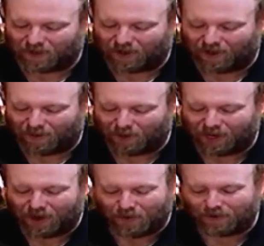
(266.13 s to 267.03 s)
And when
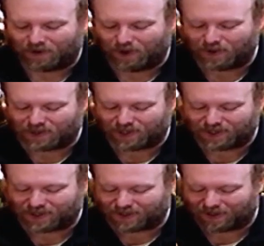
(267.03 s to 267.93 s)
he
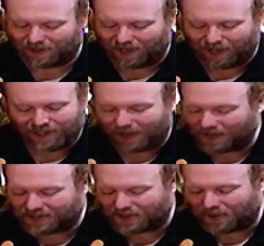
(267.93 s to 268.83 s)
refuses, he
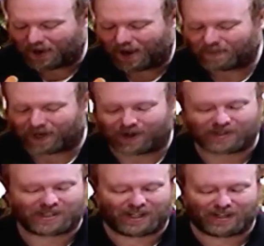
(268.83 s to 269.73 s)
does so not
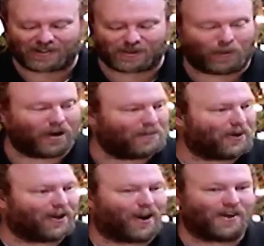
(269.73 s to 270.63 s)
because he doesn't want to
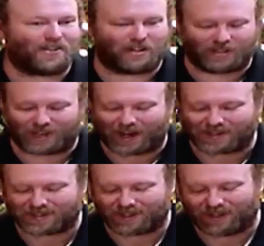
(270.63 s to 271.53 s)
put God to the
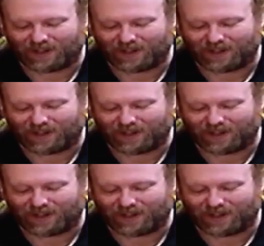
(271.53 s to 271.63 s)
test.